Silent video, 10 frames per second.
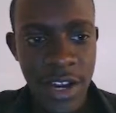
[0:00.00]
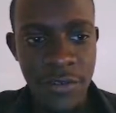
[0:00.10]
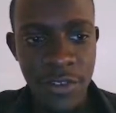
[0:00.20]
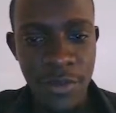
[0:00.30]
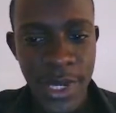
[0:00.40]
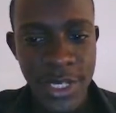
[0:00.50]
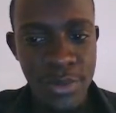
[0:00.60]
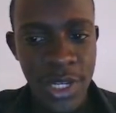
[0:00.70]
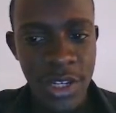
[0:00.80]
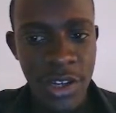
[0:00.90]
our form has
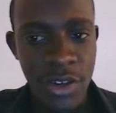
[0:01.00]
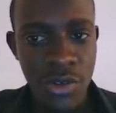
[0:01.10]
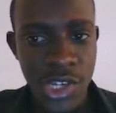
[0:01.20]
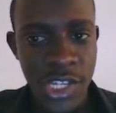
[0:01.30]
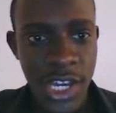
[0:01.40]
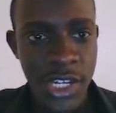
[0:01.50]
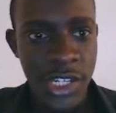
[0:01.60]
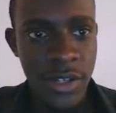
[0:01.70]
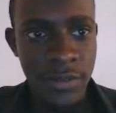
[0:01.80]
been reset